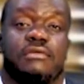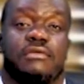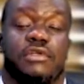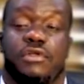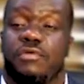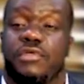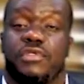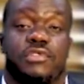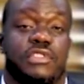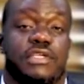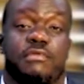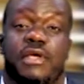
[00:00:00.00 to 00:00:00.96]
You're the one to
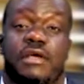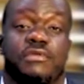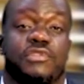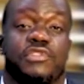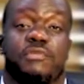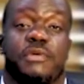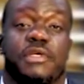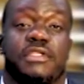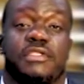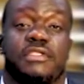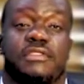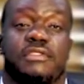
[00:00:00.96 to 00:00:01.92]
tell me how to spend
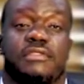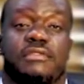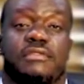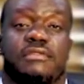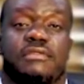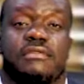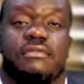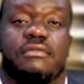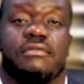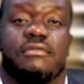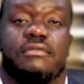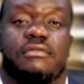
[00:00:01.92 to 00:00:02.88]

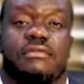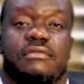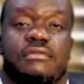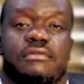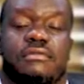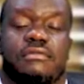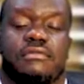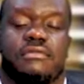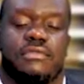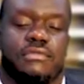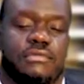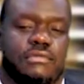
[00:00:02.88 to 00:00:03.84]
it.
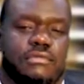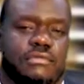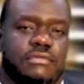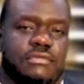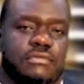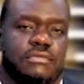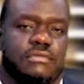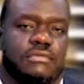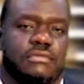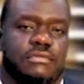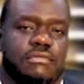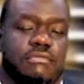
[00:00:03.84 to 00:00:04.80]
So,
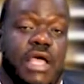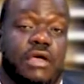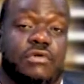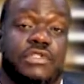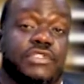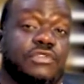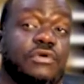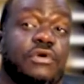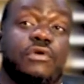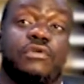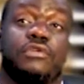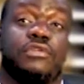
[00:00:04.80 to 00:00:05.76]
my own is to
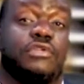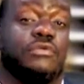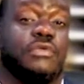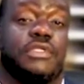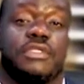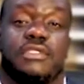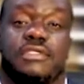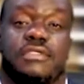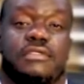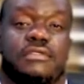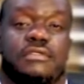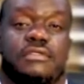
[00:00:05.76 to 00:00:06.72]
honor you with
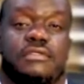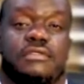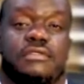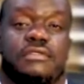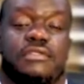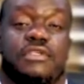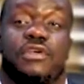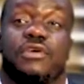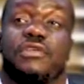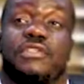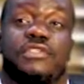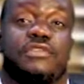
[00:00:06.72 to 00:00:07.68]
it.
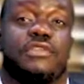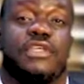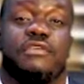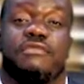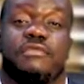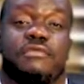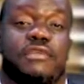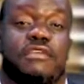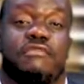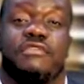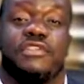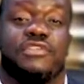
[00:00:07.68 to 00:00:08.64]
Yours is to give,
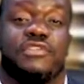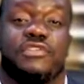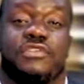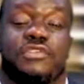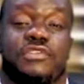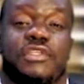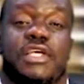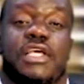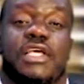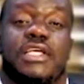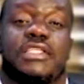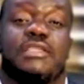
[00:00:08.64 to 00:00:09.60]
give the instruction.
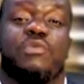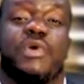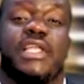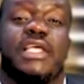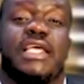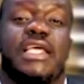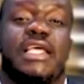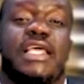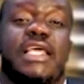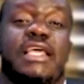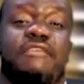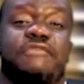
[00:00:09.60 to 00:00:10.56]
He said, when he
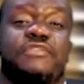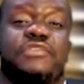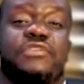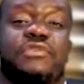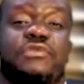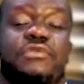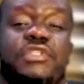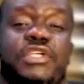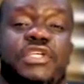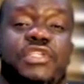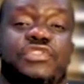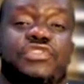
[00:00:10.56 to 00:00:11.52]
gives you
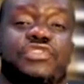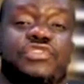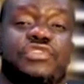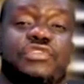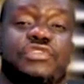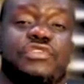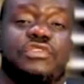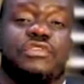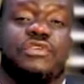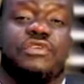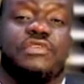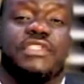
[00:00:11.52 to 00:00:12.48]
the instruction
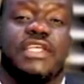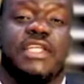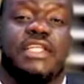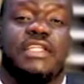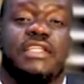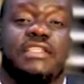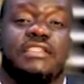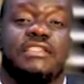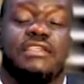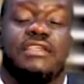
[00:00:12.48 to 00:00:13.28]
concerning it,